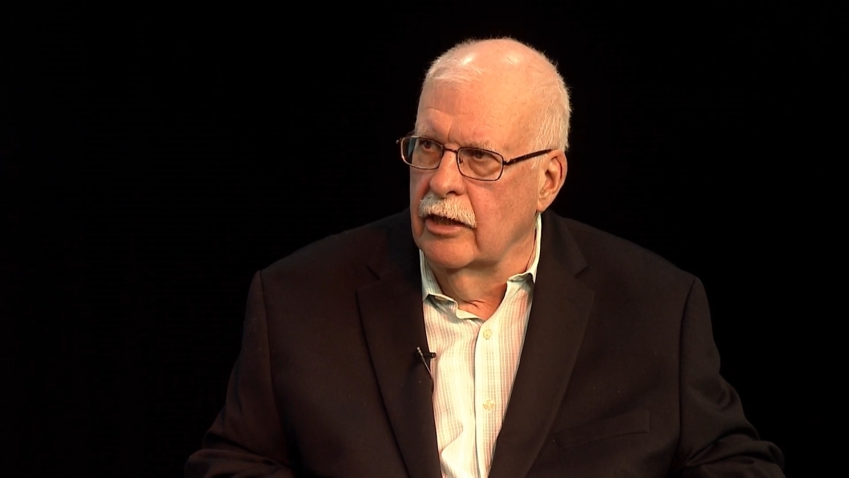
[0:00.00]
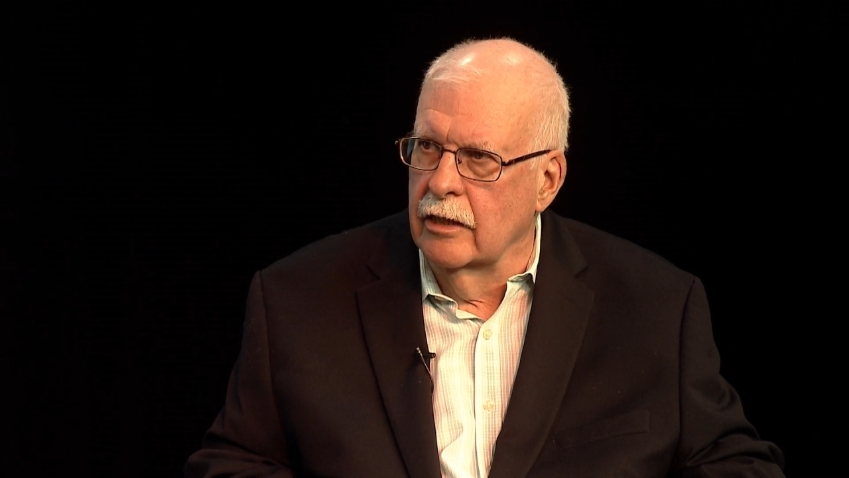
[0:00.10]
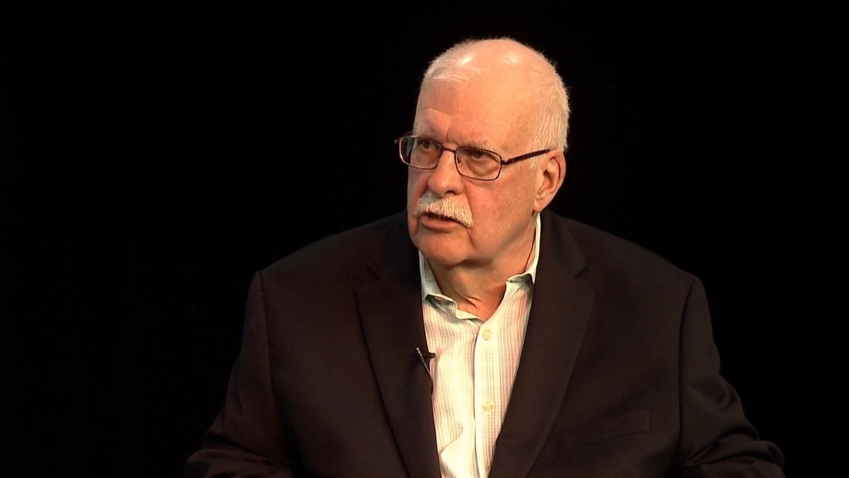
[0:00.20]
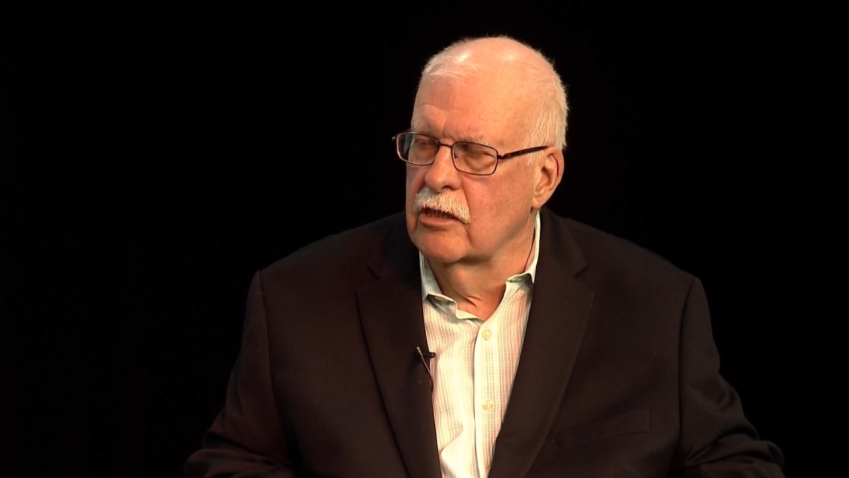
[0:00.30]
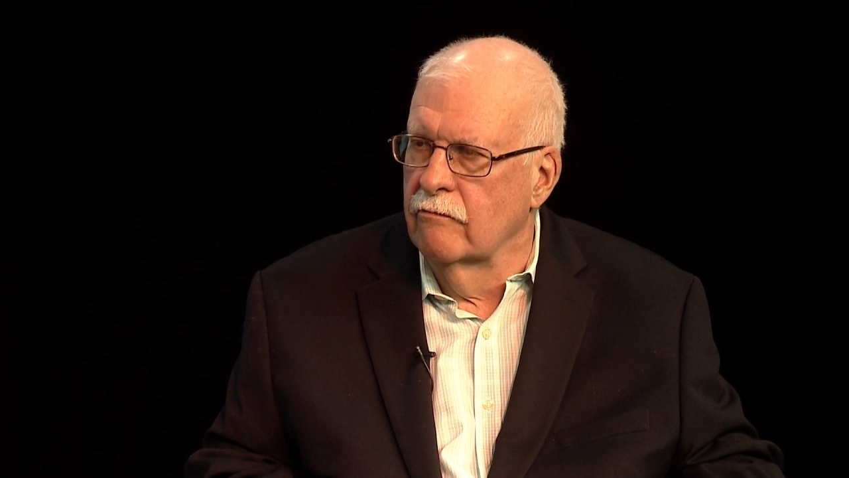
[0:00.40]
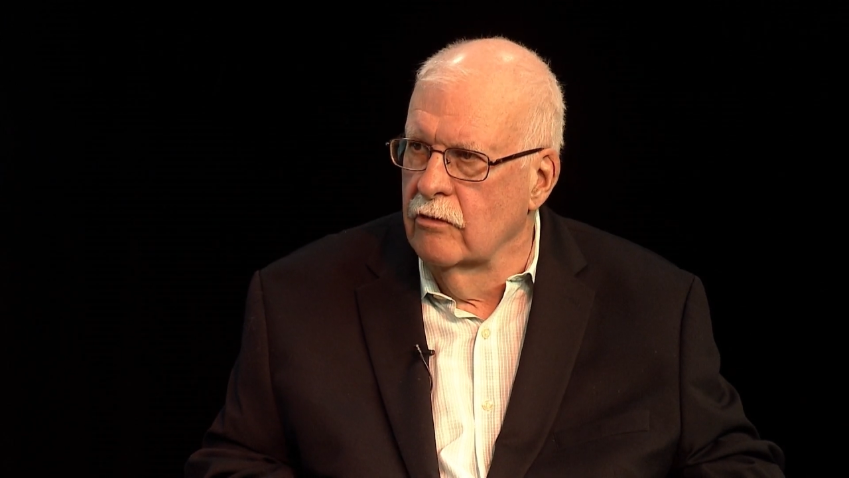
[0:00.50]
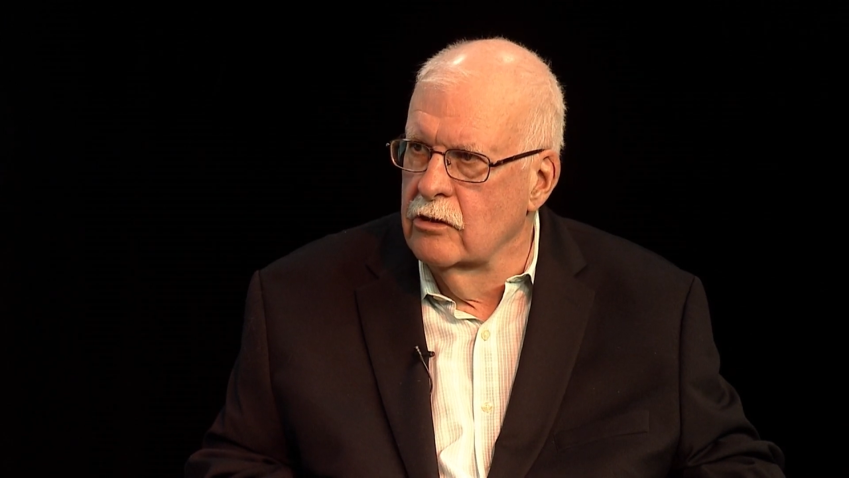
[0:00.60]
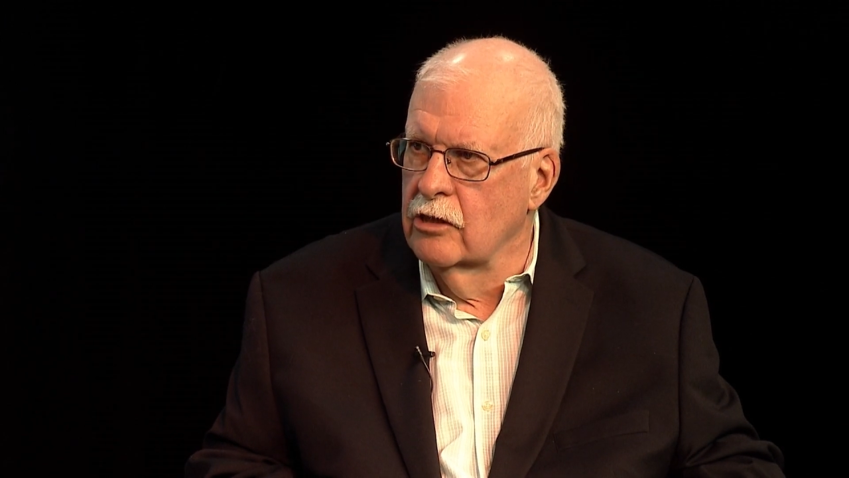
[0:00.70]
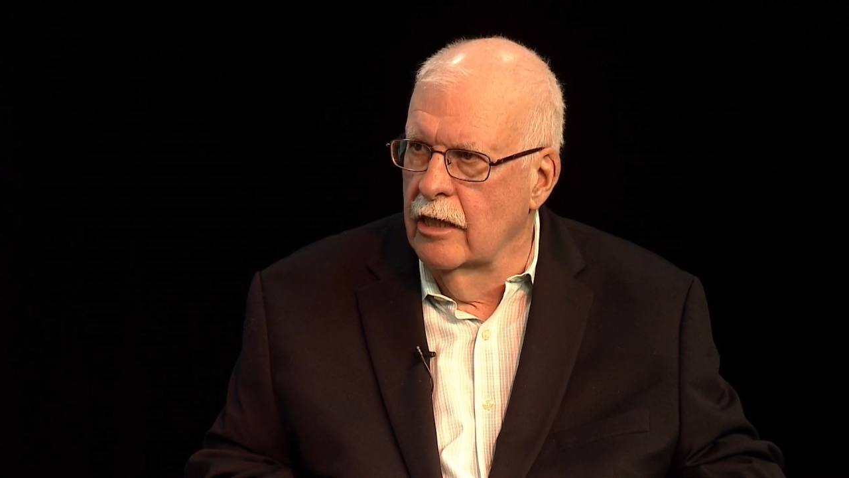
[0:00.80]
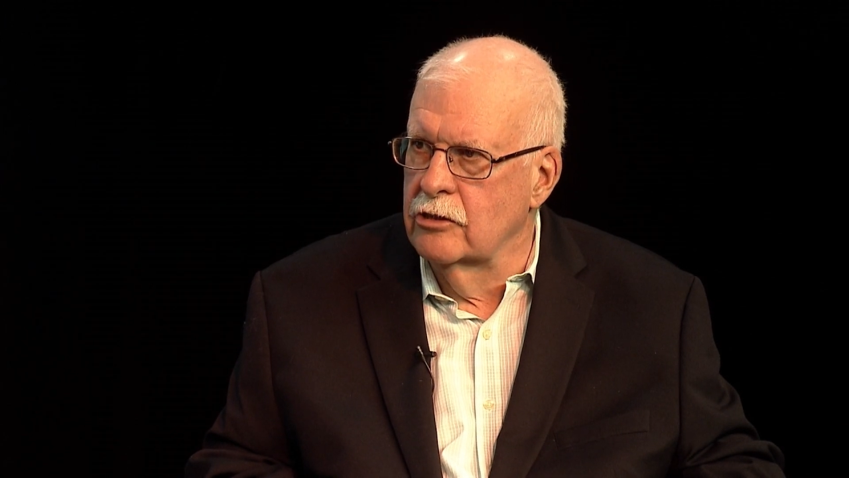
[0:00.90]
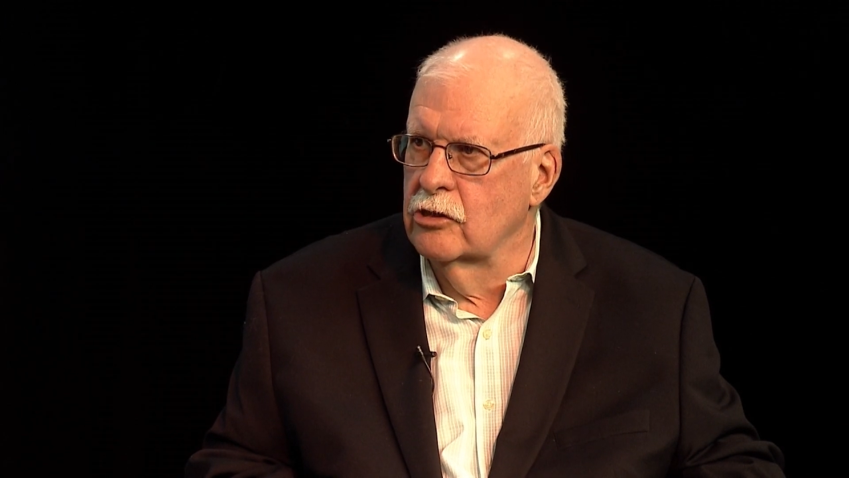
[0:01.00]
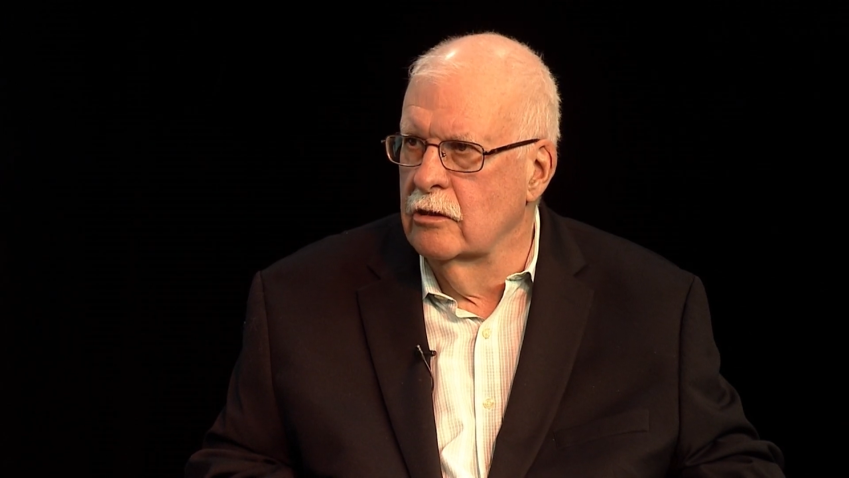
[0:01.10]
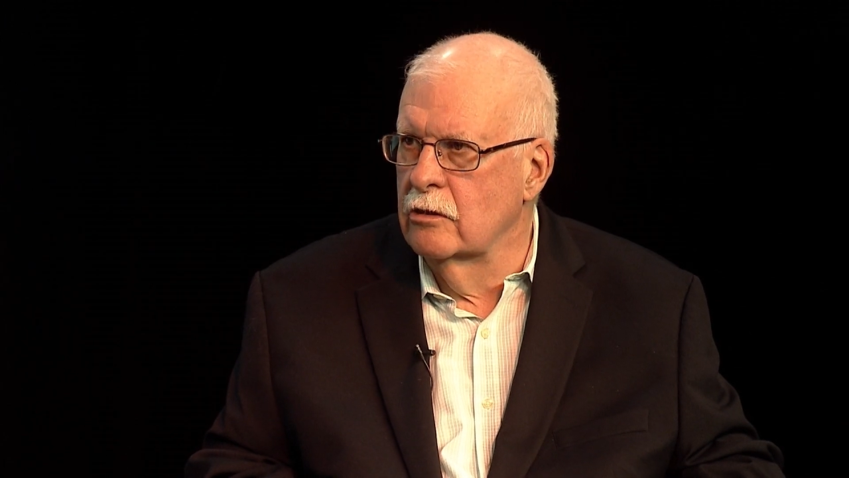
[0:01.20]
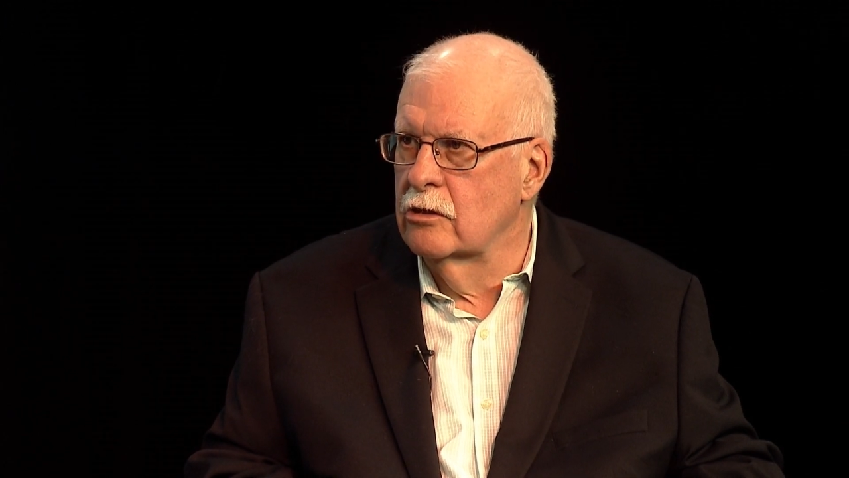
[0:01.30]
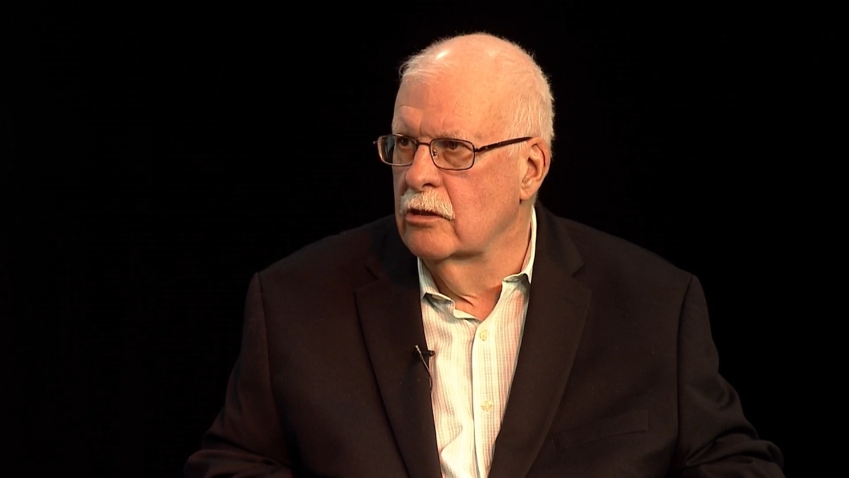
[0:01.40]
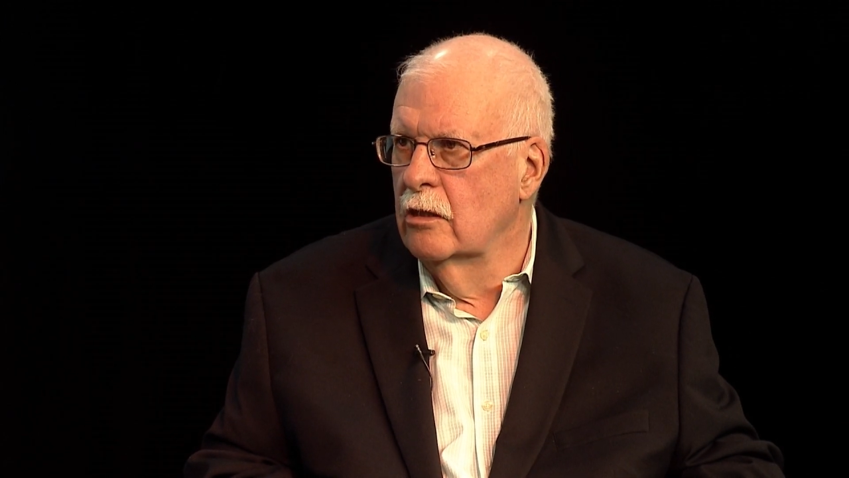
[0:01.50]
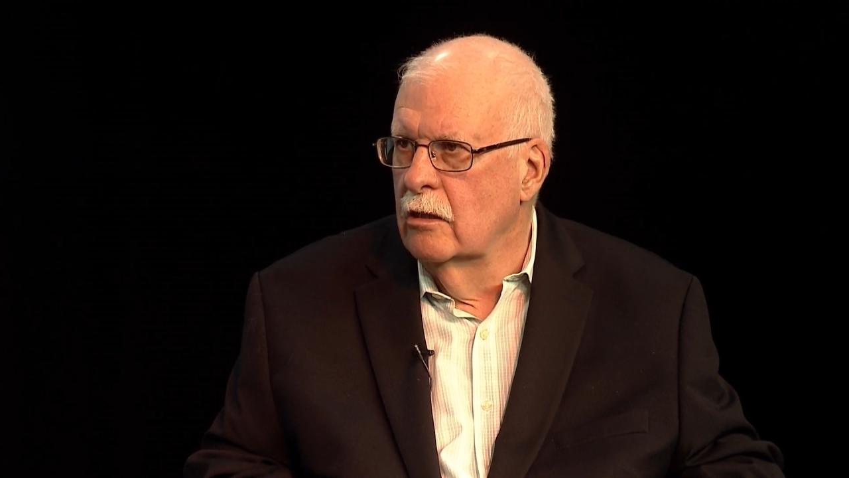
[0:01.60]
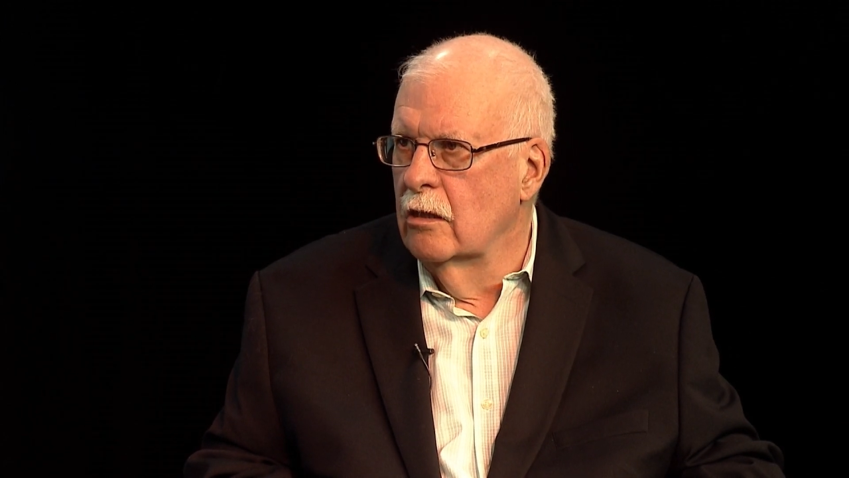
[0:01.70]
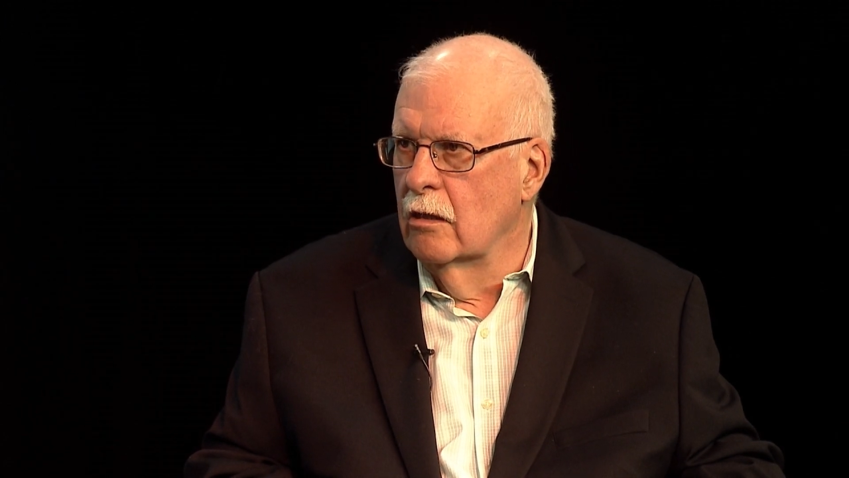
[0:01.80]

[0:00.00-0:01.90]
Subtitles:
leading civilizations